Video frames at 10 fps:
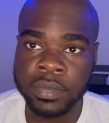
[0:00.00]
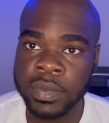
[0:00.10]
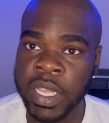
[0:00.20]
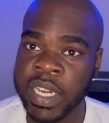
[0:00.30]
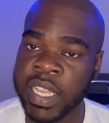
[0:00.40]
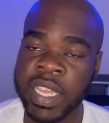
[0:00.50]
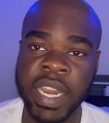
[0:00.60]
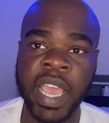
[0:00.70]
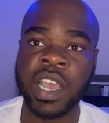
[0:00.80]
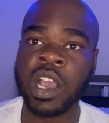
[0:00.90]
And then
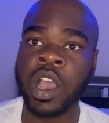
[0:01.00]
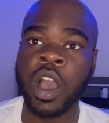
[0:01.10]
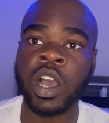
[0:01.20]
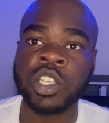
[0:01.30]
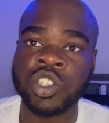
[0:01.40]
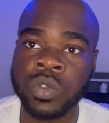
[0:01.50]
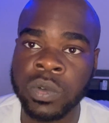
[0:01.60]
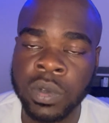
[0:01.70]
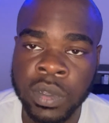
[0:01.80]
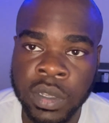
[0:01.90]
that could cause
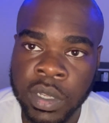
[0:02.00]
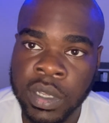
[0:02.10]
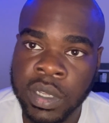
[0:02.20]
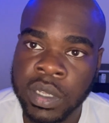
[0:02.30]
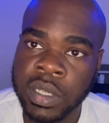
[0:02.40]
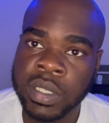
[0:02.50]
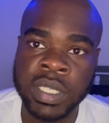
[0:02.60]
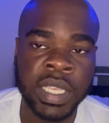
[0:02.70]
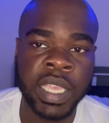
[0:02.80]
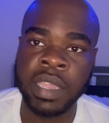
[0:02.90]
you
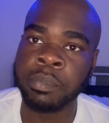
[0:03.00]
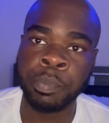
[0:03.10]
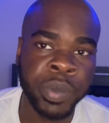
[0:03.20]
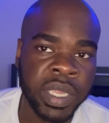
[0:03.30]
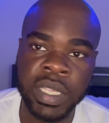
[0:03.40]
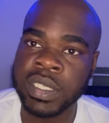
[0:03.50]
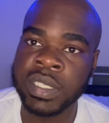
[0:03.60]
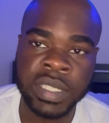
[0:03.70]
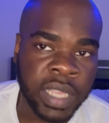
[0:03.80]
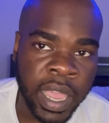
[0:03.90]
to get beat,
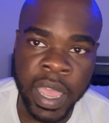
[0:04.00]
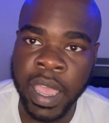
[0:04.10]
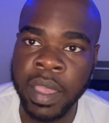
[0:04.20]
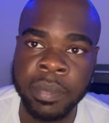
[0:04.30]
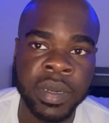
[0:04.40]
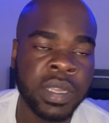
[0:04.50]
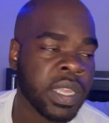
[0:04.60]
stabbed,